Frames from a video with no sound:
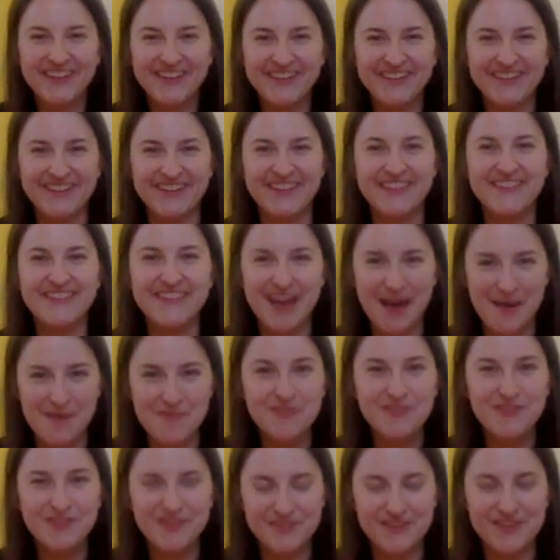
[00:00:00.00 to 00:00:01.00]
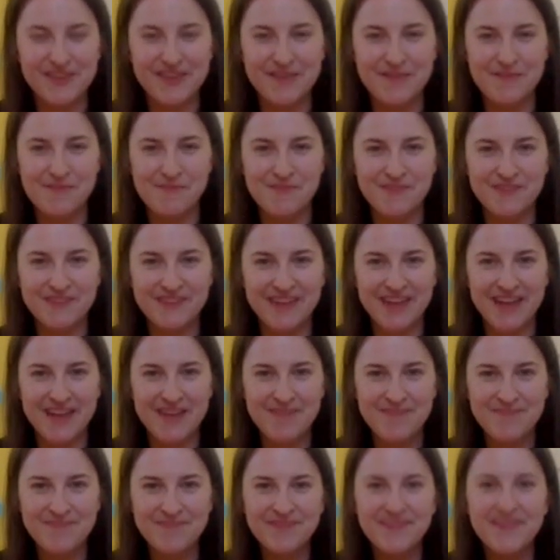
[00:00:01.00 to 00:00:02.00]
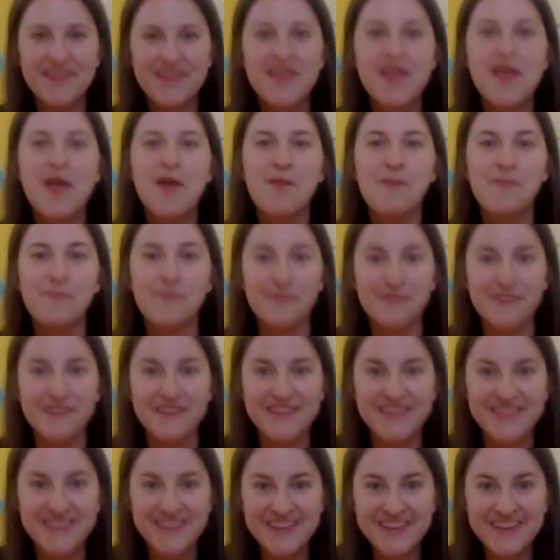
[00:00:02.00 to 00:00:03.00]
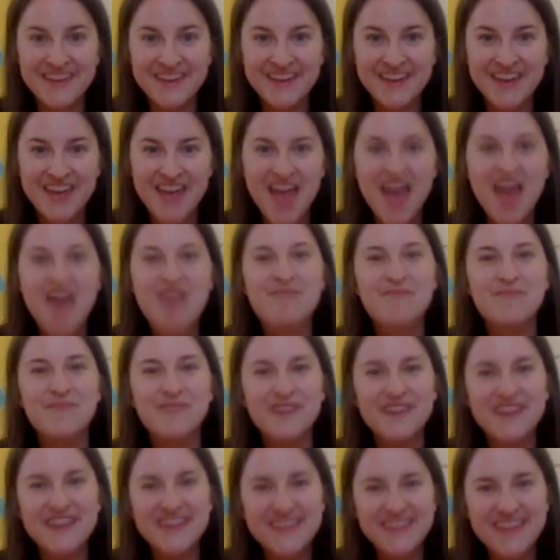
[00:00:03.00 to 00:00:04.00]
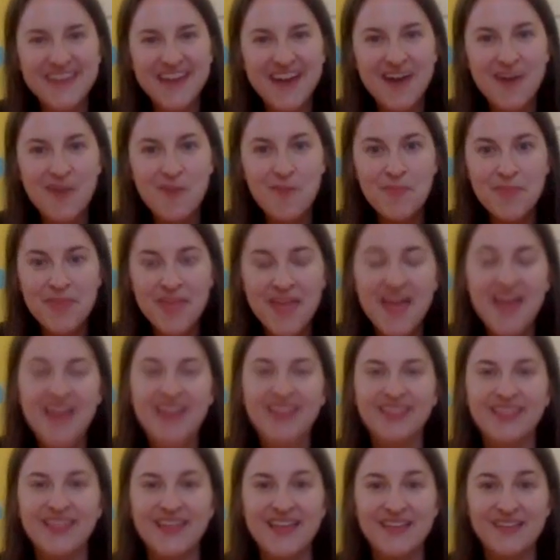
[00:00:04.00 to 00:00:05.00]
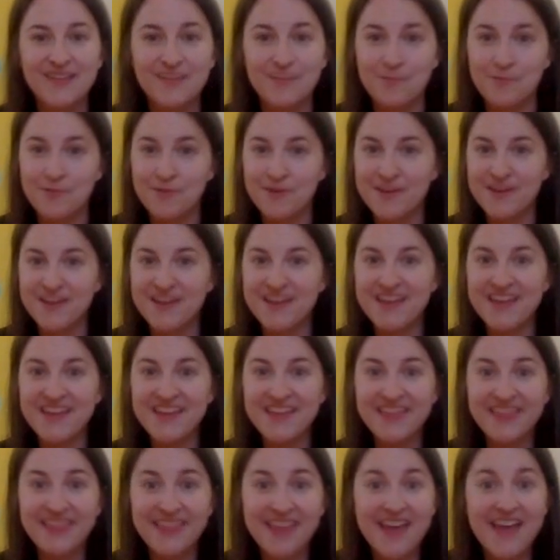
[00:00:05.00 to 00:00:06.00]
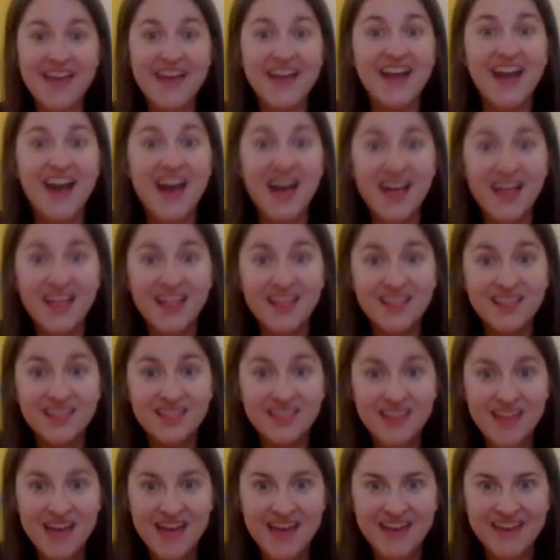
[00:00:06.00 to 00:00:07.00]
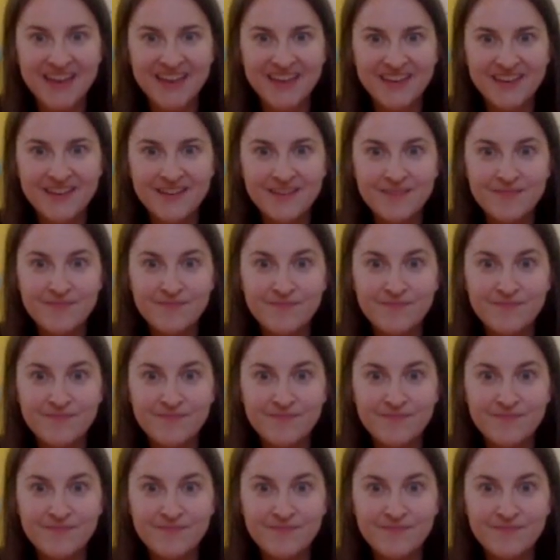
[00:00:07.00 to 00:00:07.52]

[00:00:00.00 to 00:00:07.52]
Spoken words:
Good job. Should we try that one more time? Breathe in, breathe out. Let's breathe like a lion.